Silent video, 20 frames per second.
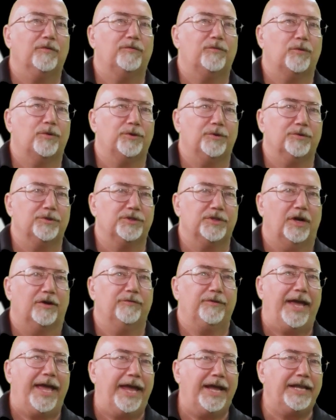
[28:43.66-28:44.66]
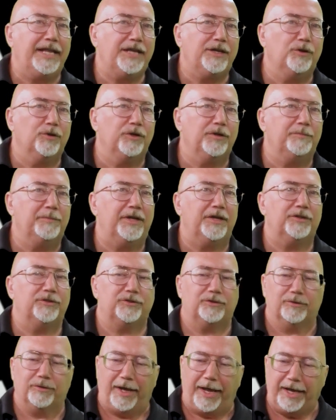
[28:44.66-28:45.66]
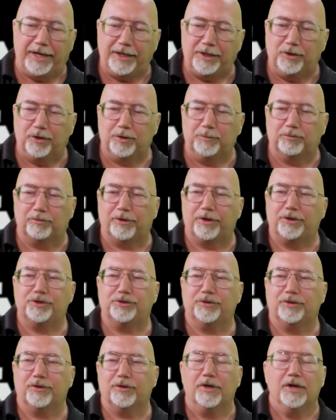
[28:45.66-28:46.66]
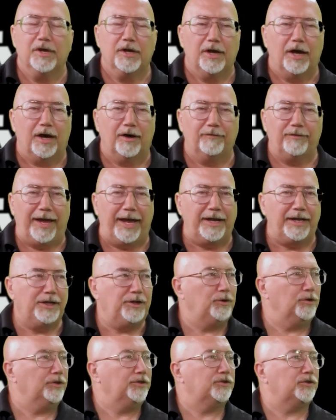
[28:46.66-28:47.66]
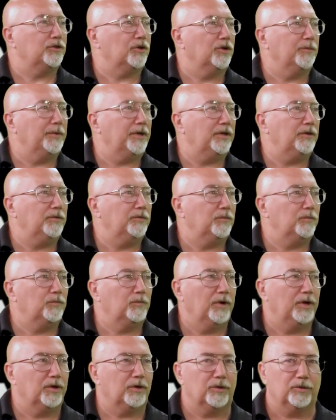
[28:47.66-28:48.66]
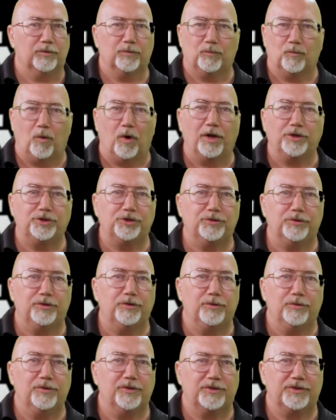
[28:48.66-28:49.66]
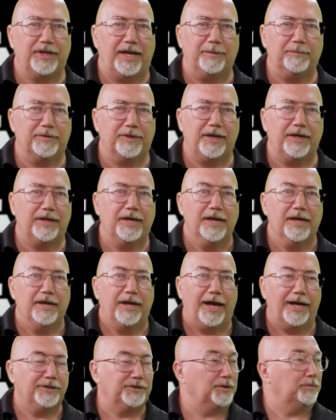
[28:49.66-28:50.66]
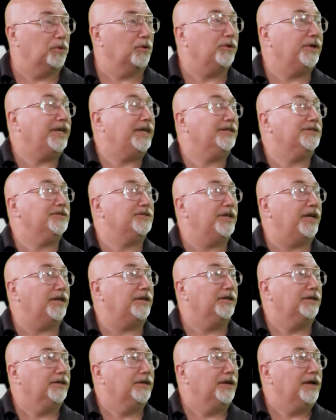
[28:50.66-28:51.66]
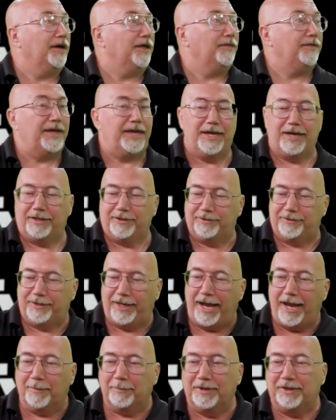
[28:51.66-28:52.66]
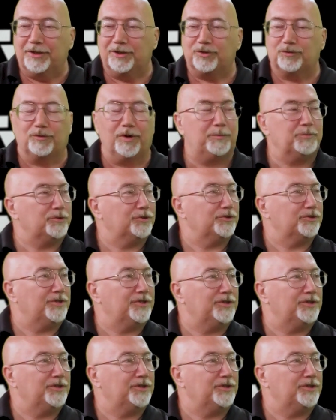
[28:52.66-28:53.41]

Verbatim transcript: for yourself. Any good minister, any good preacher of any good sermon That's will right. want you to do the same thing as the Bereans did. Yes. They the examined the scriptures to